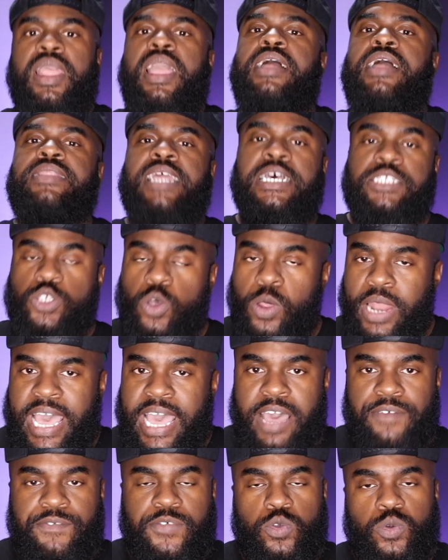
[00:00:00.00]
That's all I
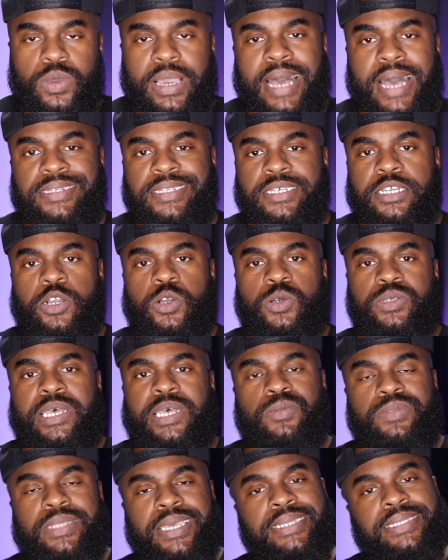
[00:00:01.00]
have for you guys and girls
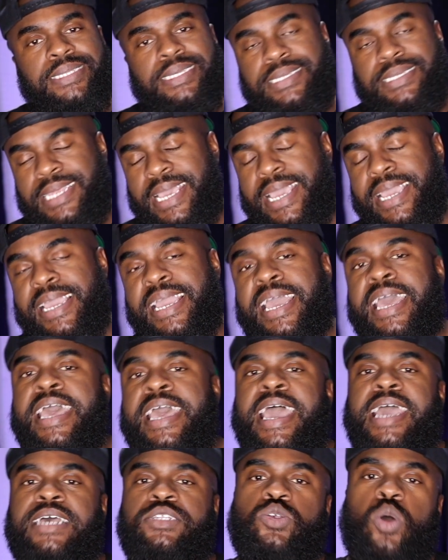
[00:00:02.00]
out there today.
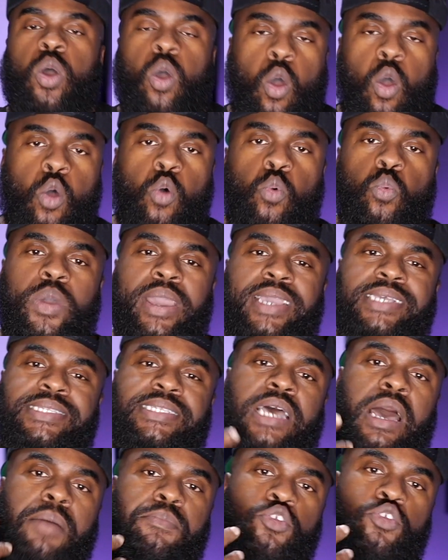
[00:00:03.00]
As
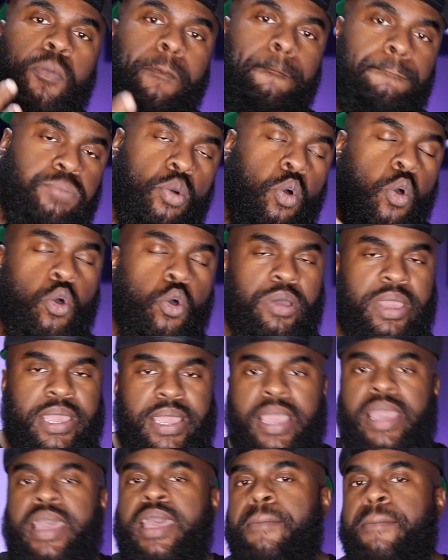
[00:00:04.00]
always, I'm your boy,
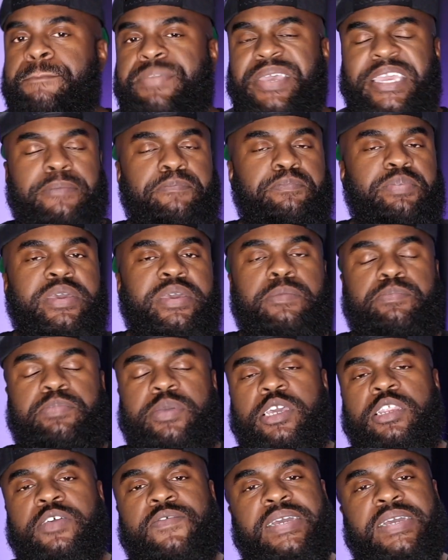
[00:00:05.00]
Big B.
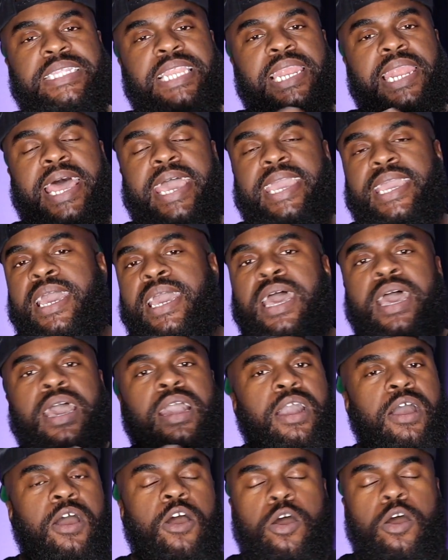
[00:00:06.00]
B, and hit the like,
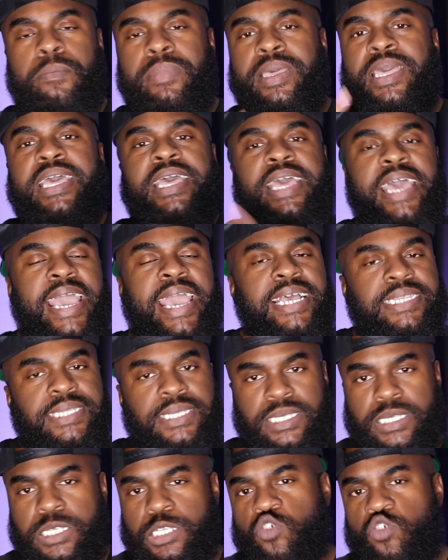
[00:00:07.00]
comment, and
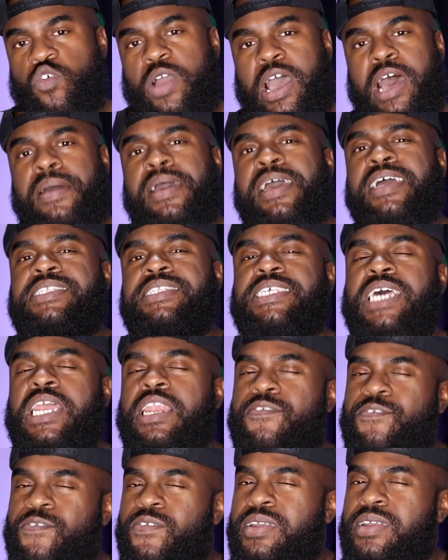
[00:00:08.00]
subscribe. Tell
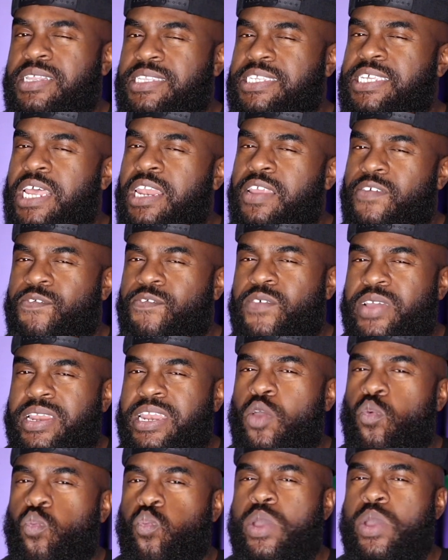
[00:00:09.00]
a friend to tell a friend
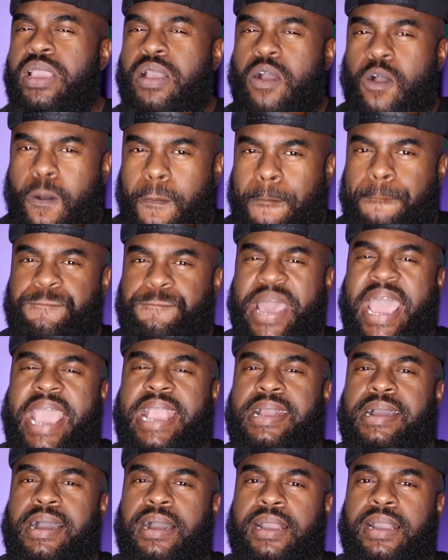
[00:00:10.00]
that we are
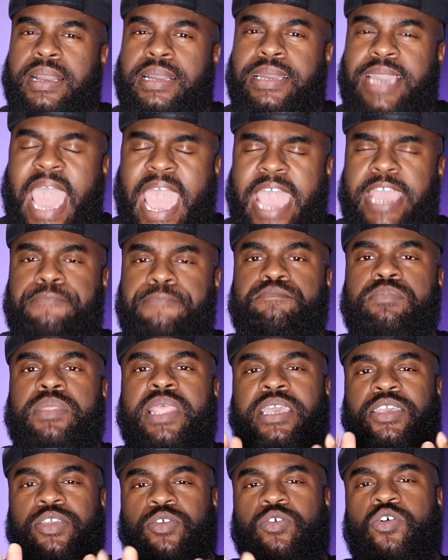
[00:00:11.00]
back again.
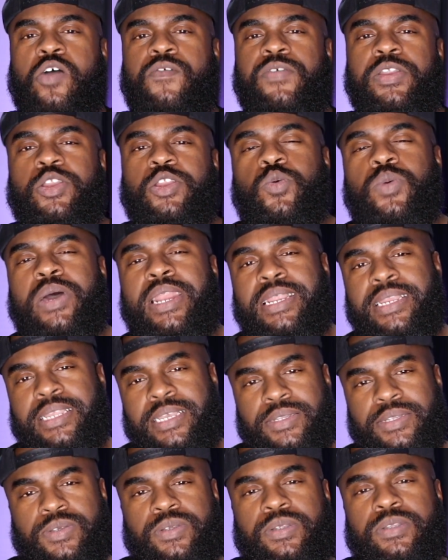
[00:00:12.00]
And you already know what I
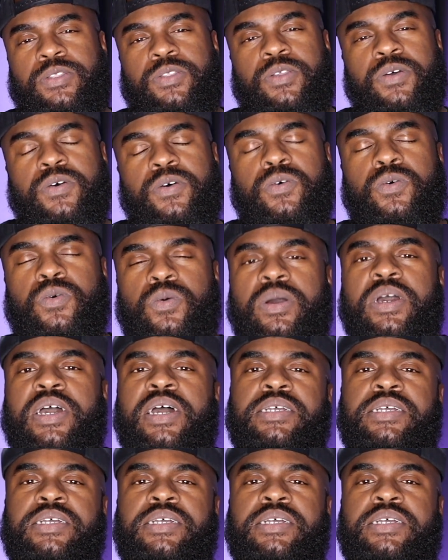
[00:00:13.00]
need you to do.